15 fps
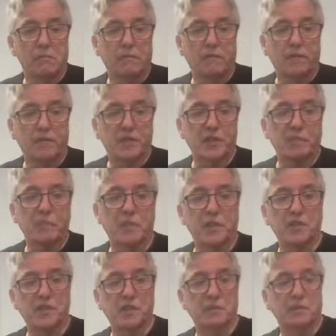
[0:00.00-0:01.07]
For some
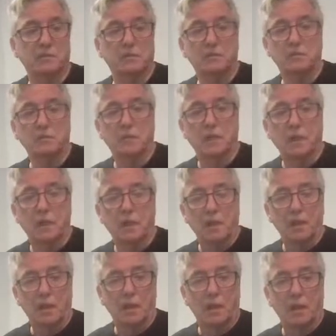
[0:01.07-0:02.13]
reason,
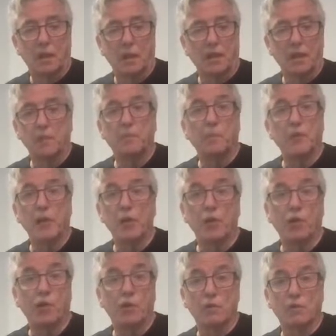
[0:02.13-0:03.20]
the
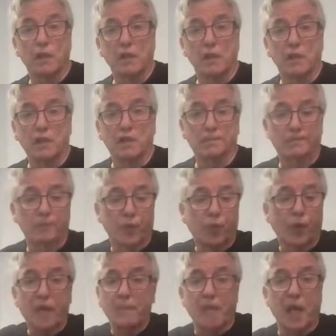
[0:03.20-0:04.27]
Brio
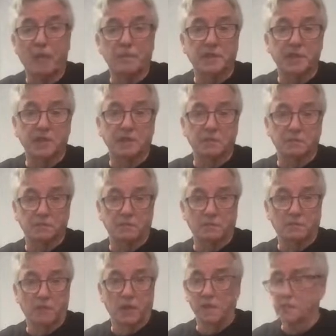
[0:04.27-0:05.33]
webcam didn't
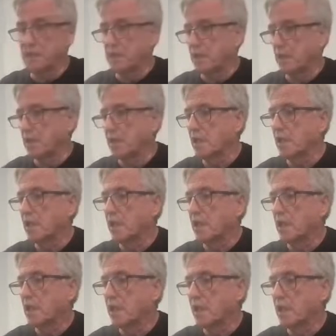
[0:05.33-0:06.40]
work today,
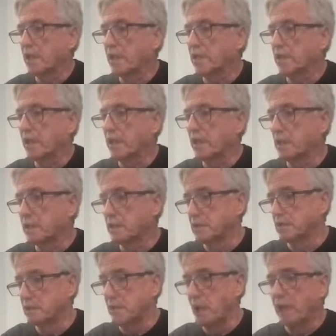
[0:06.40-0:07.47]
and
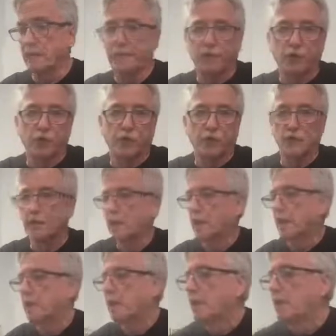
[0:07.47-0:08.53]
another iPhone,
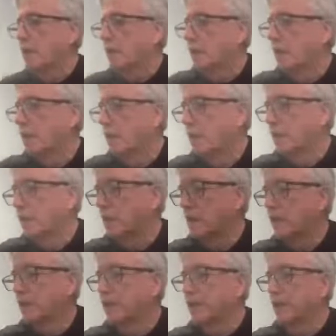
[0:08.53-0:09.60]

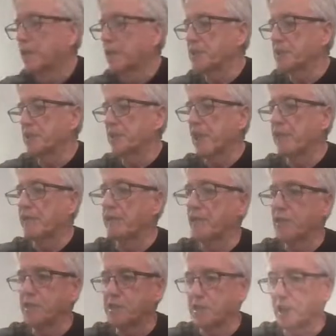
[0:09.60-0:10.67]
I think that's an
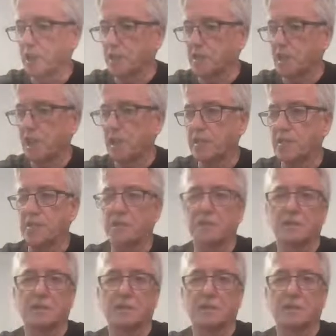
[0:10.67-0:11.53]
iPhone 6S